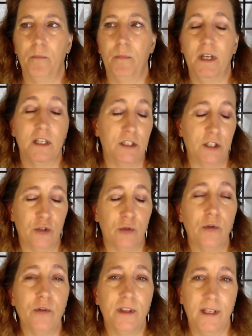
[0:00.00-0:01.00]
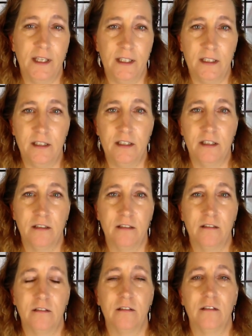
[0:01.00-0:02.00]
Because the truth is,
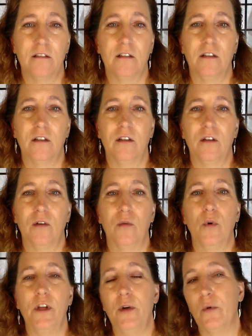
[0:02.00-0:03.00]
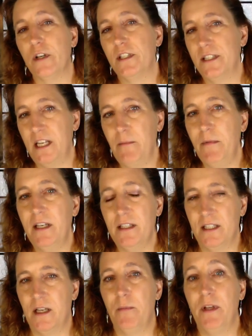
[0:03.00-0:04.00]
what you are esteeming in
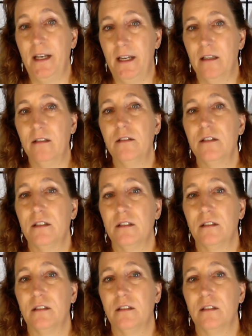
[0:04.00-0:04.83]
somebody else,